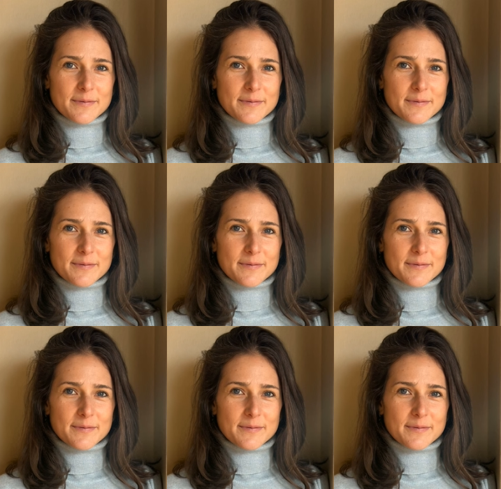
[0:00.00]

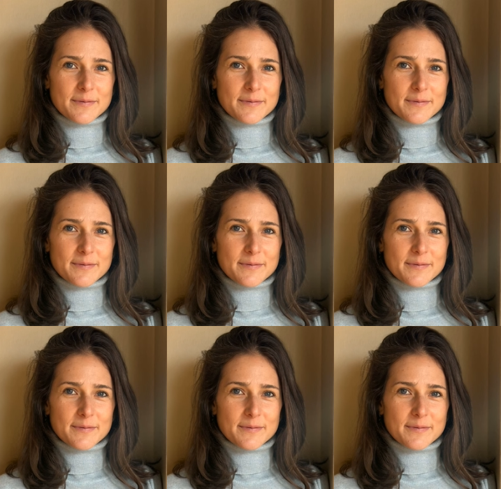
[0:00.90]

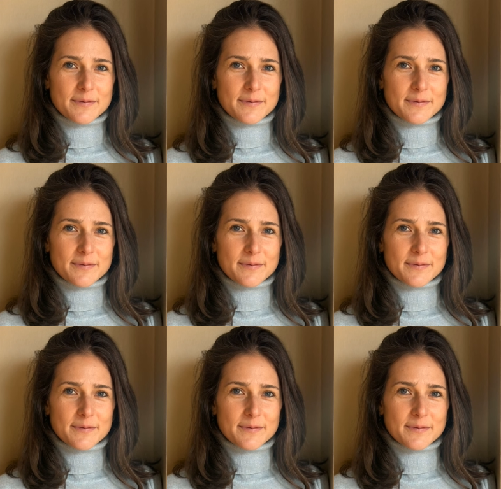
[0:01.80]

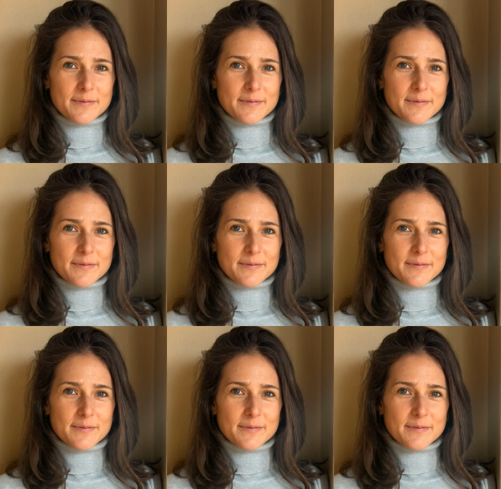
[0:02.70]

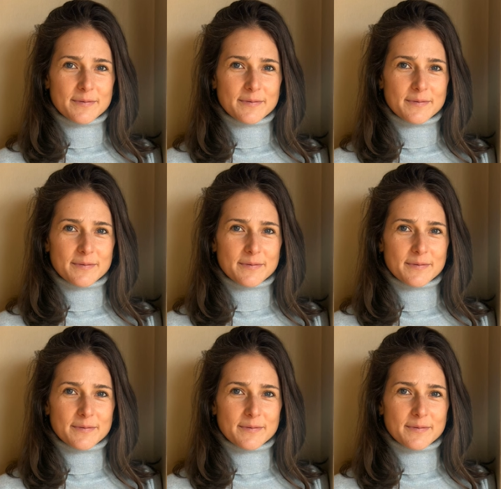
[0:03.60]

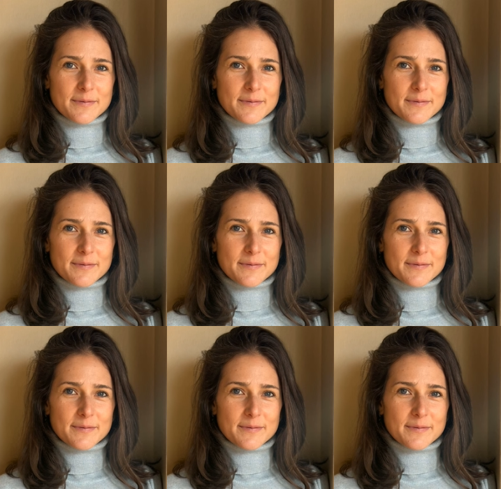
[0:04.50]

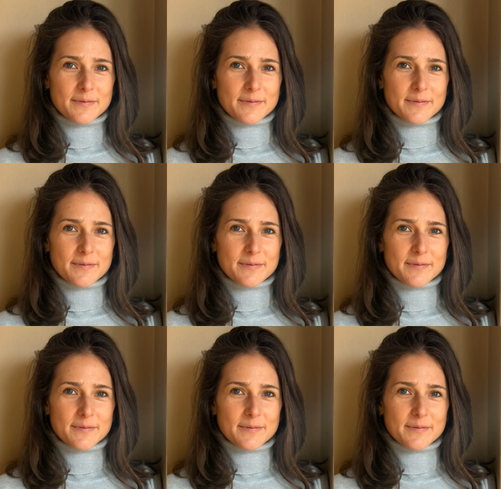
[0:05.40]

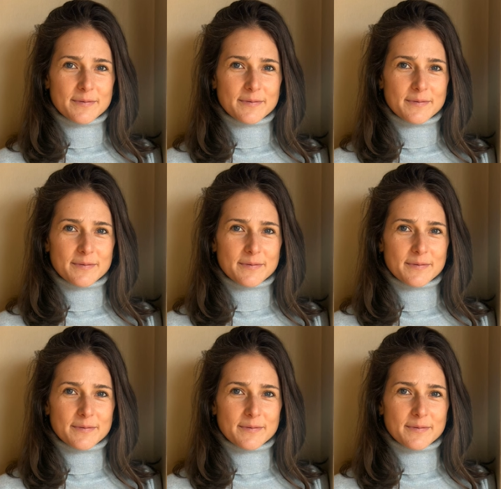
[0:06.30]
The face doesn't move, so there is nothing to read.